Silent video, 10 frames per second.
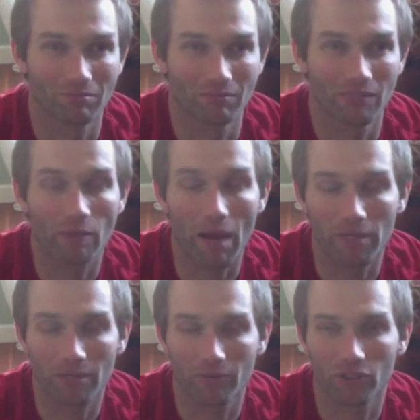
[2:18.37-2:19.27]
You might
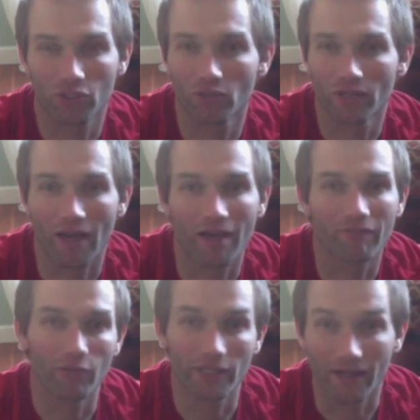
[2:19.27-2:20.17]
be able to do it
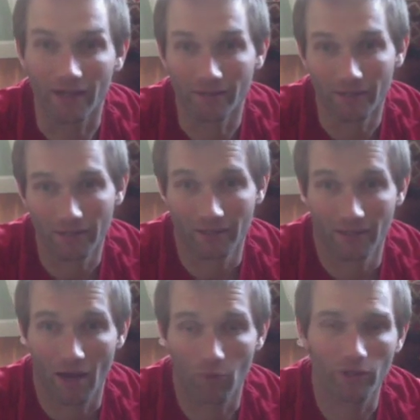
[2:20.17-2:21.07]
every day.
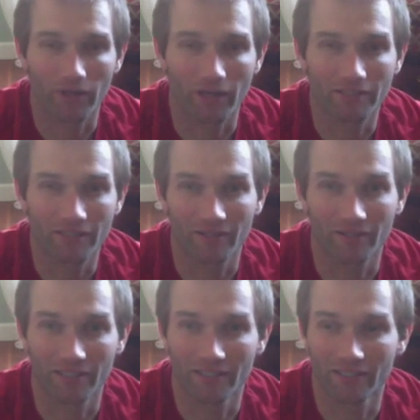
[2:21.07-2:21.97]
I wouldn't
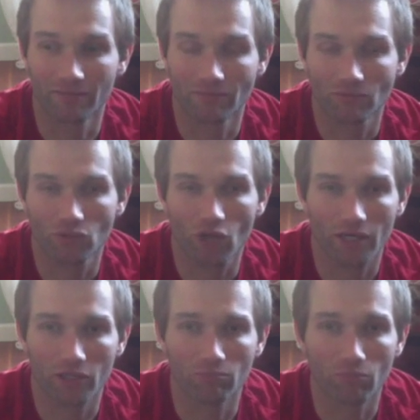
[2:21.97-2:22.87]
necessarily try
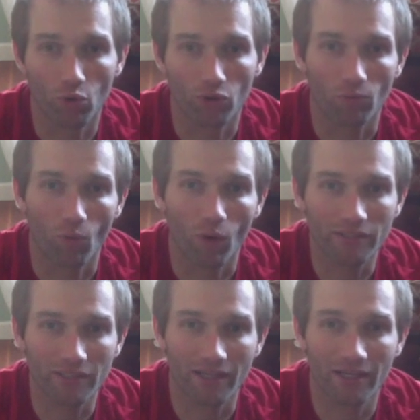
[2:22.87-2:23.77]
to do more than
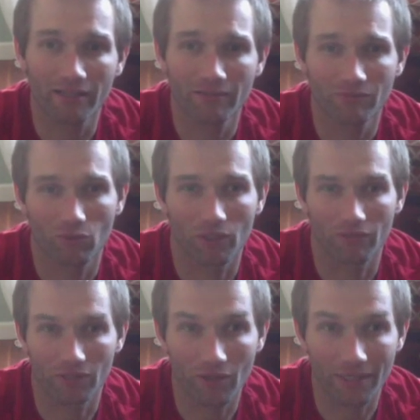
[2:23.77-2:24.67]
once a day.
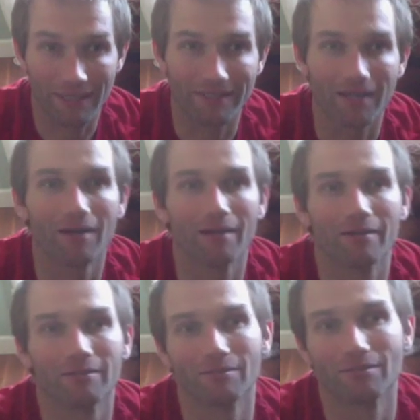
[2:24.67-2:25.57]
Whatever's going to get
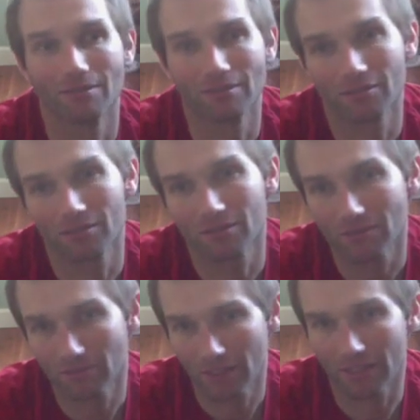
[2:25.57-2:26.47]
done,
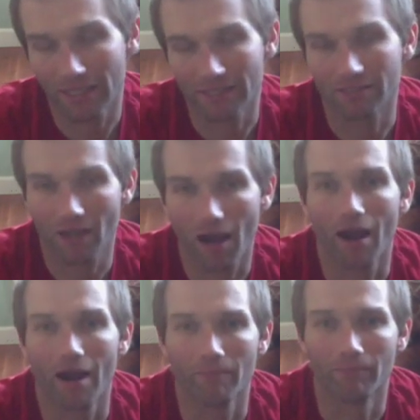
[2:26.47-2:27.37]
it needs
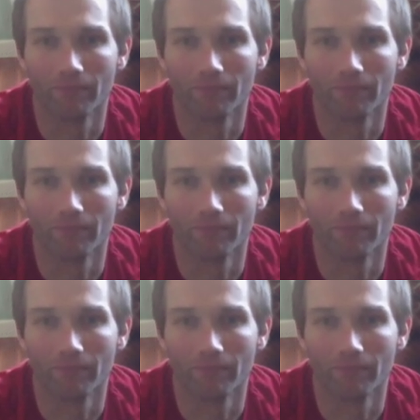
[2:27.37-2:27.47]
time.